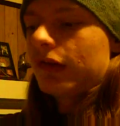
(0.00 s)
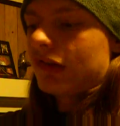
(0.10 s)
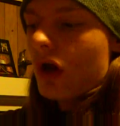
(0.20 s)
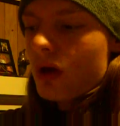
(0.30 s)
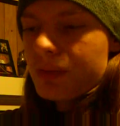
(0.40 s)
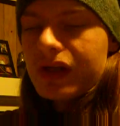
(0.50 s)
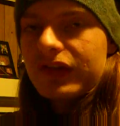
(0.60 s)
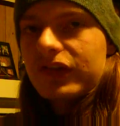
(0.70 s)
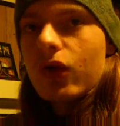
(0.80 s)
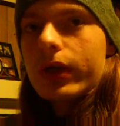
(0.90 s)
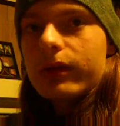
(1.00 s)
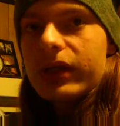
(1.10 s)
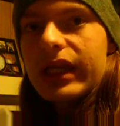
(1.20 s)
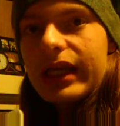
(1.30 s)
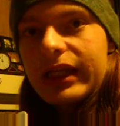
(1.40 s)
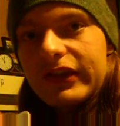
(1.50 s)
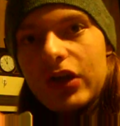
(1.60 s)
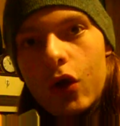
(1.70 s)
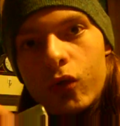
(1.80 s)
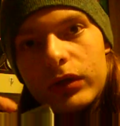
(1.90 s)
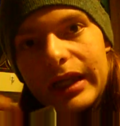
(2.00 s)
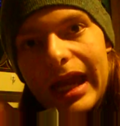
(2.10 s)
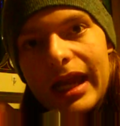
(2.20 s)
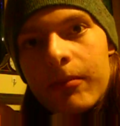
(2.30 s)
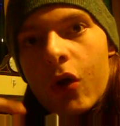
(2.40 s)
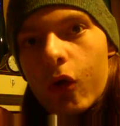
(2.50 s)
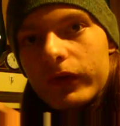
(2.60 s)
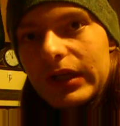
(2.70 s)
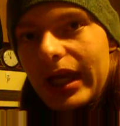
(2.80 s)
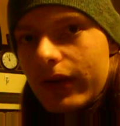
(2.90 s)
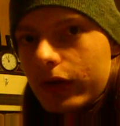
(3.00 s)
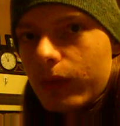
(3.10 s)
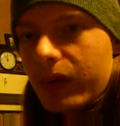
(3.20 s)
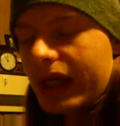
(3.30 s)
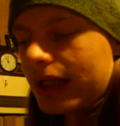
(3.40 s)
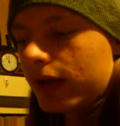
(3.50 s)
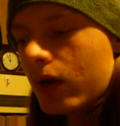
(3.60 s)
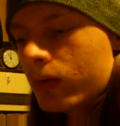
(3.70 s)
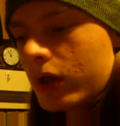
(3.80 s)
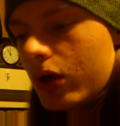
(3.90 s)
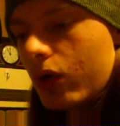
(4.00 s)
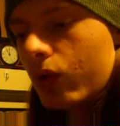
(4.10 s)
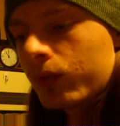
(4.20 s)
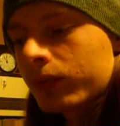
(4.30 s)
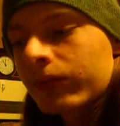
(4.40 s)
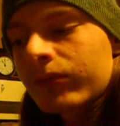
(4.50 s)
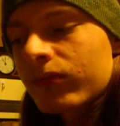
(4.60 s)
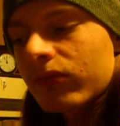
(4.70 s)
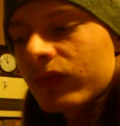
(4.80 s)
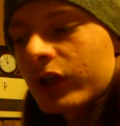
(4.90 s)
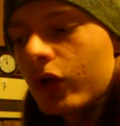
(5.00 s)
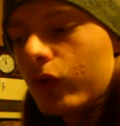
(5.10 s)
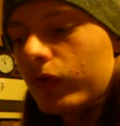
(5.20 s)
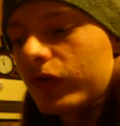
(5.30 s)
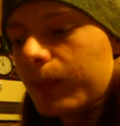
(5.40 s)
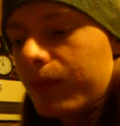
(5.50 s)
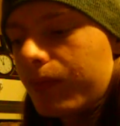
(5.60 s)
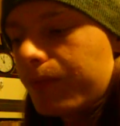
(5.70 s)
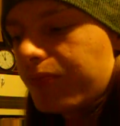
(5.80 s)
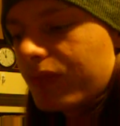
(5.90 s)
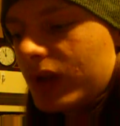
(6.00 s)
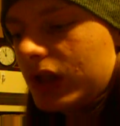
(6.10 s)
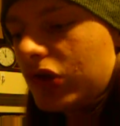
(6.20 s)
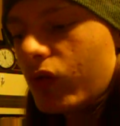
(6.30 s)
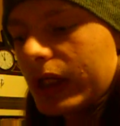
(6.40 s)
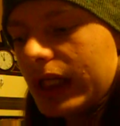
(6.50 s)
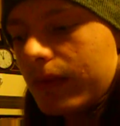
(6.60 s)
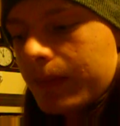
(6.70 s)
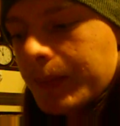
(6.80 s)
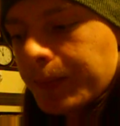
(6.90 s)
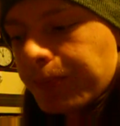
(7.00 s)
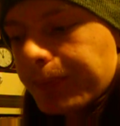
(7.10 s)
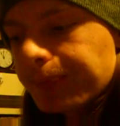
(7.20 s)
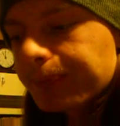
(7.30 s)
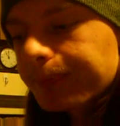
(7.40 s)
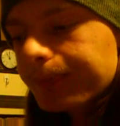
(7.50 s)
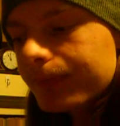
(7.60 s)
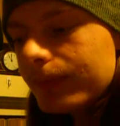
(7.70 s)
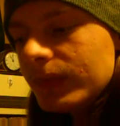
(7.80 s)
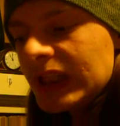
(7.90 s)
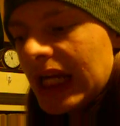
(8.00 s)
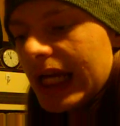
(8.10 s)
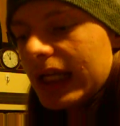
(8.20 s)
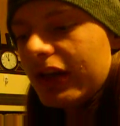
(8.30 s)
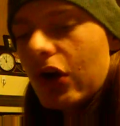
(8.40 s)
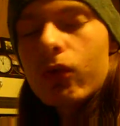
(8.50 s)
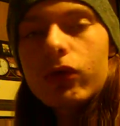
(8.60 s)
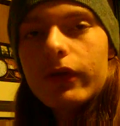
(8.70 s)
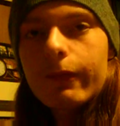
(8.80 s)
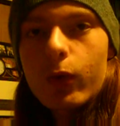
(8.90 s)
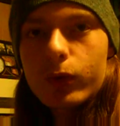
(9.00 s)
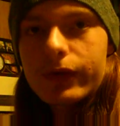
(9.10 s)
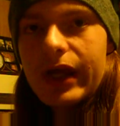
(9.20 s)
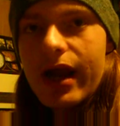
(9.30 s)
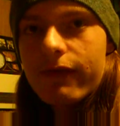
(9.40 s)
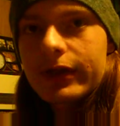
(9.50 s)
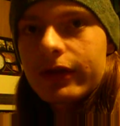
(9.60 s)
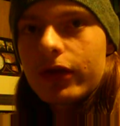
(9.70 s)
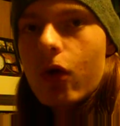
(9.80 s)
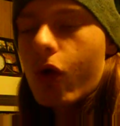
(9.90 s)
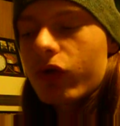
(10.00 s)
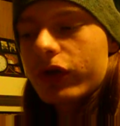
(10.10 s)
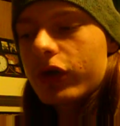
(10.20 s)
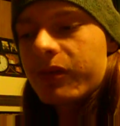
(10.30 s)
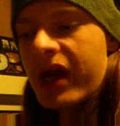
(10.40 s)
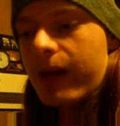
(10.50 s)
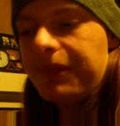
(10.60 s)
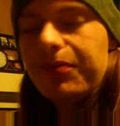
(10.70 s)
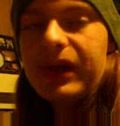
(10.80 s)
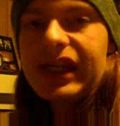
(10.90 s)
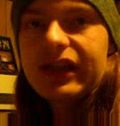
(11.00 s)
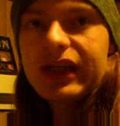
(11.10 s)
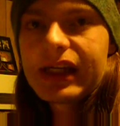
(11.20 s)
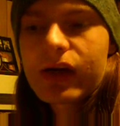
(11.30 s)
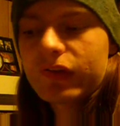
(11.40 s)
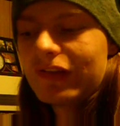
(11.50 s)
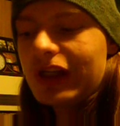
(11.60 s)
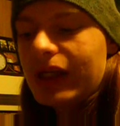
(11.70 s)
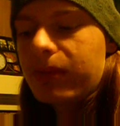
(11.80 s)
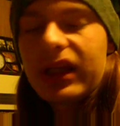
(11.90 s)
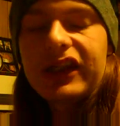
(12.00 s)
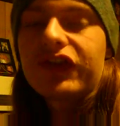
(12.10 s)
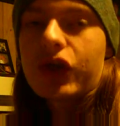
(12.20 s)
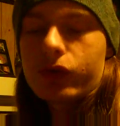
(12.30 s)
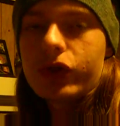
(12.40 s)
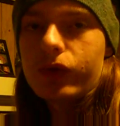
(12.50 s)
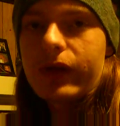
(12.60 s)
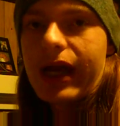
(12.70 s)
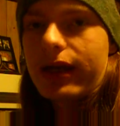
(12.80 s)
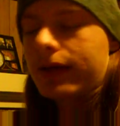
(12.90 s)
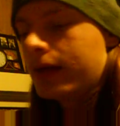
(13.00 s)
Zombies is going to be getting its own game altogether, but I don't know who's doing it, and I don't look forward to having all the good maps being DLC. Please don't do that.